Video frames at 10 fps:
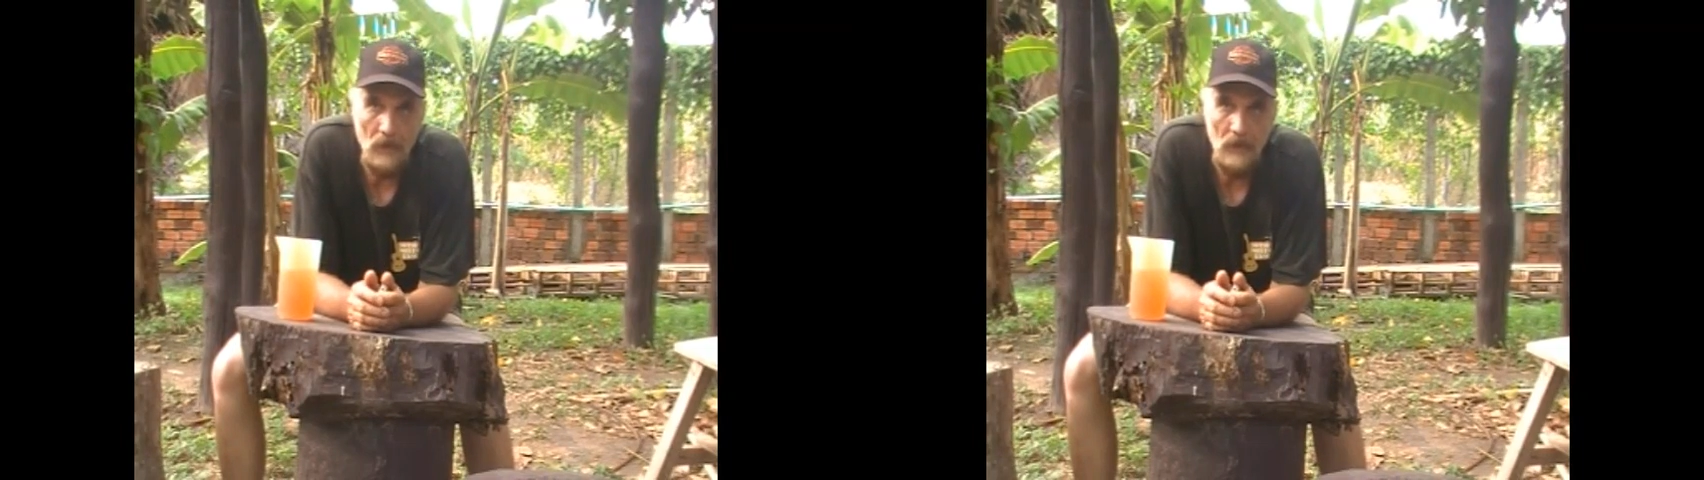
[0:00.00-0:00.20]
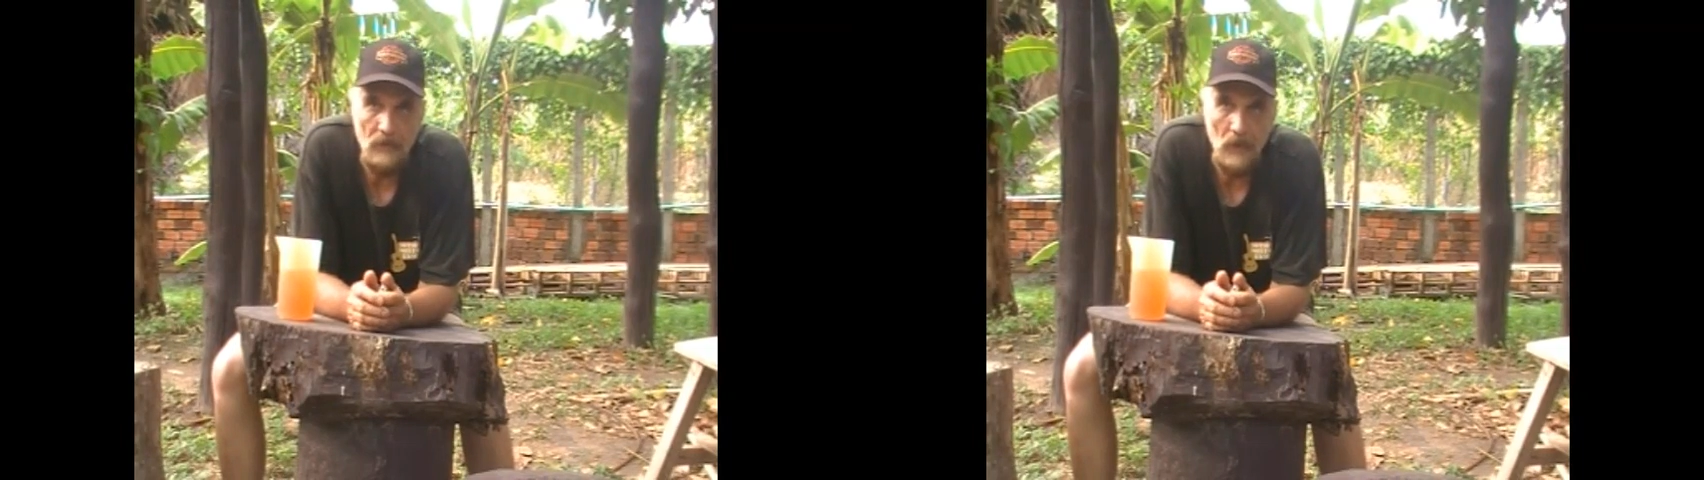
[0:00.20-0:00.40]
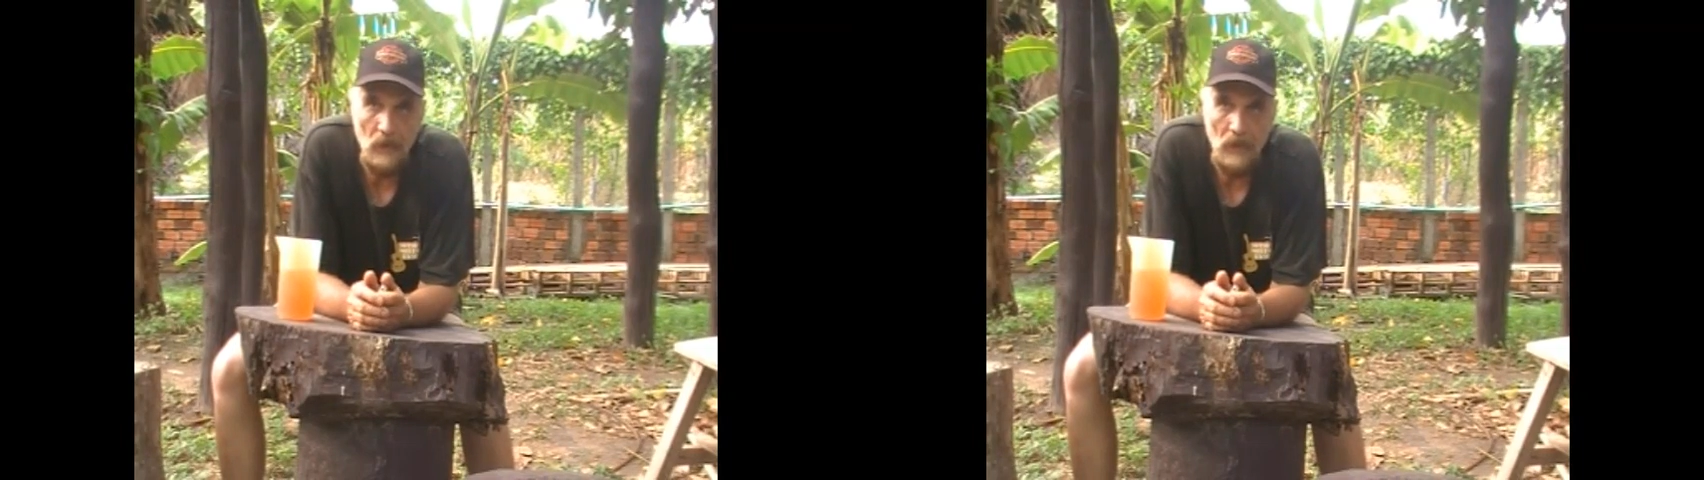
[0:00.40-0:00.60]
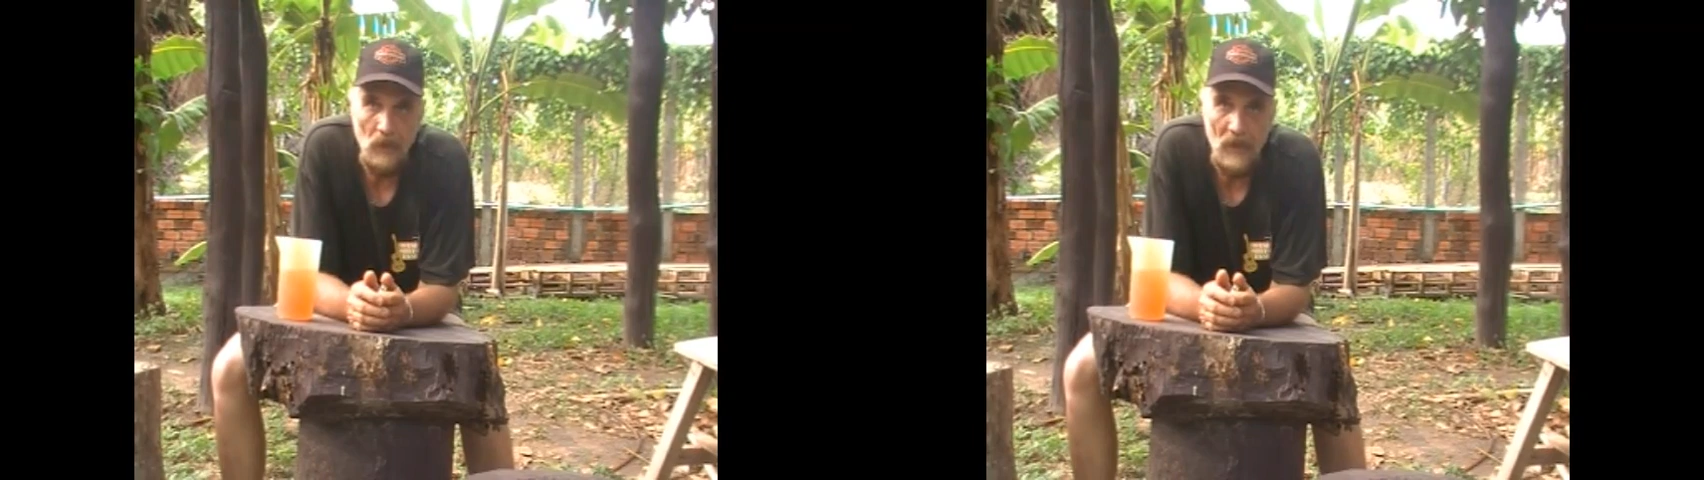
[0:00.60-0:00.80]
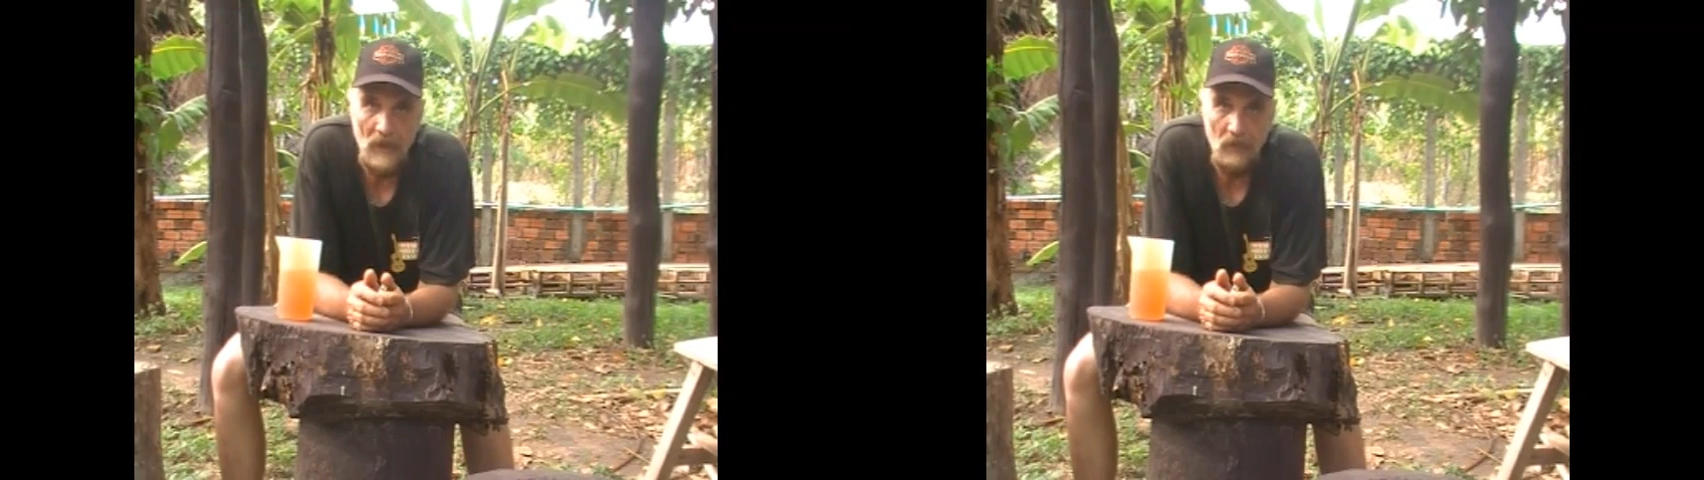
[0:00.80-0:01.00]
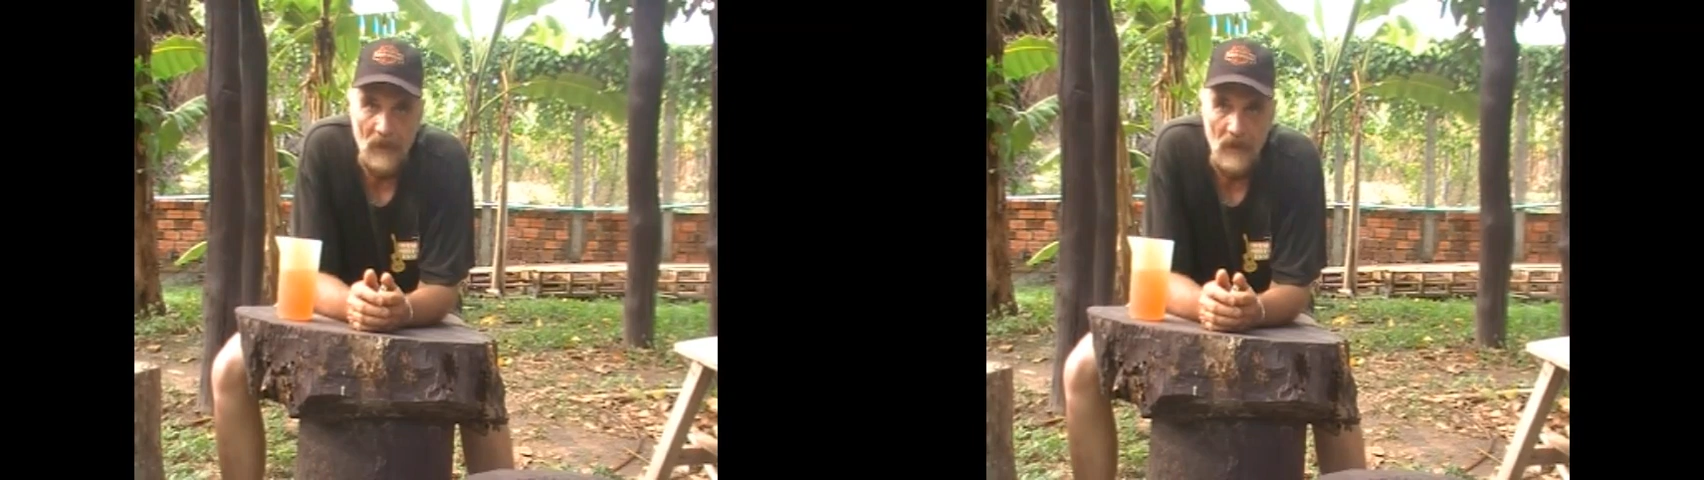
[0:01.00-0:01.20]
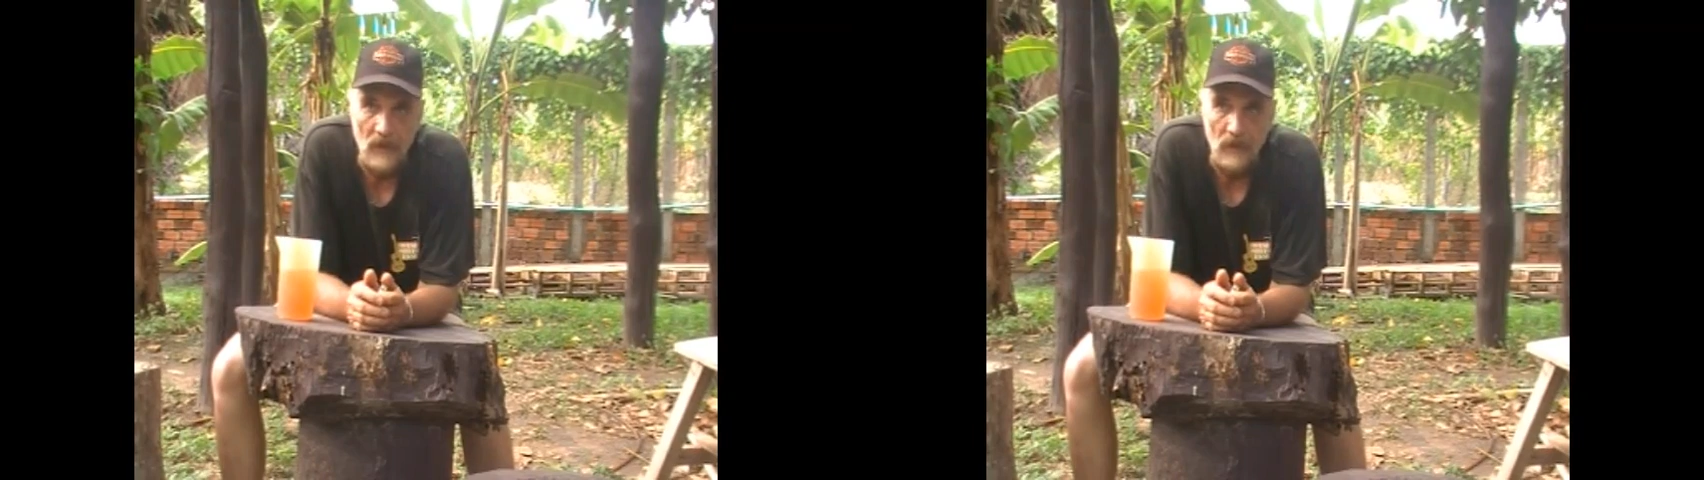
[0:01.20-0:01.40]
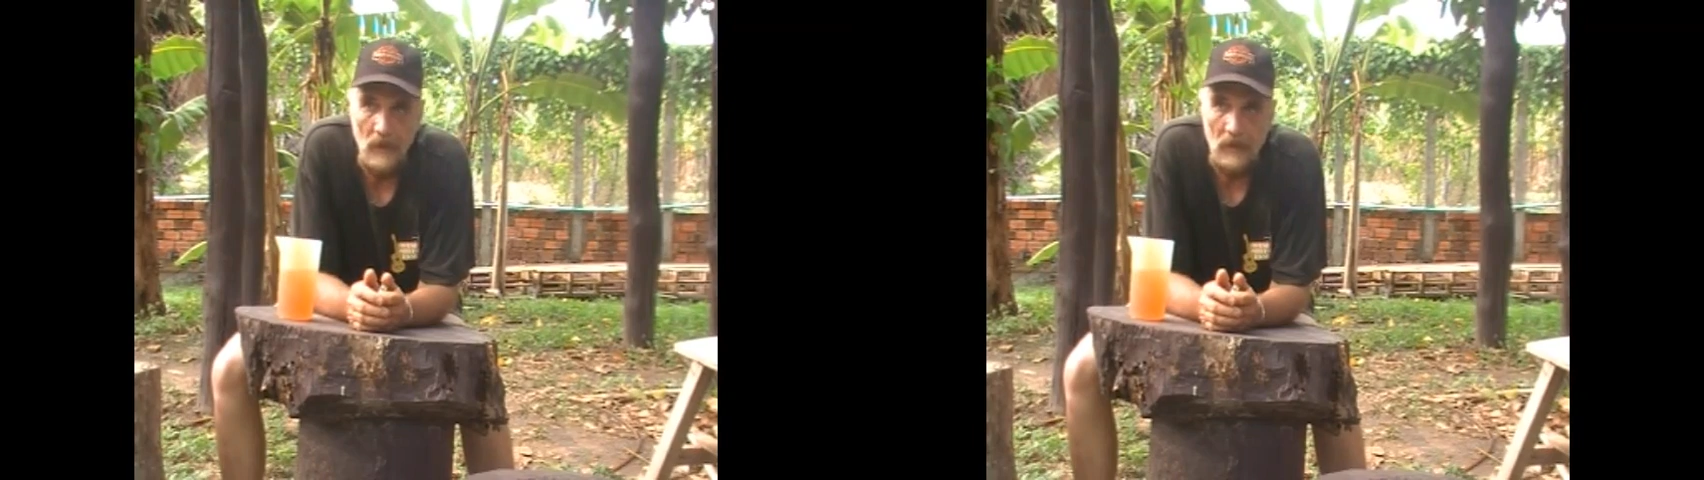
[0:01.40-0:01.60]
if you will, when it rains,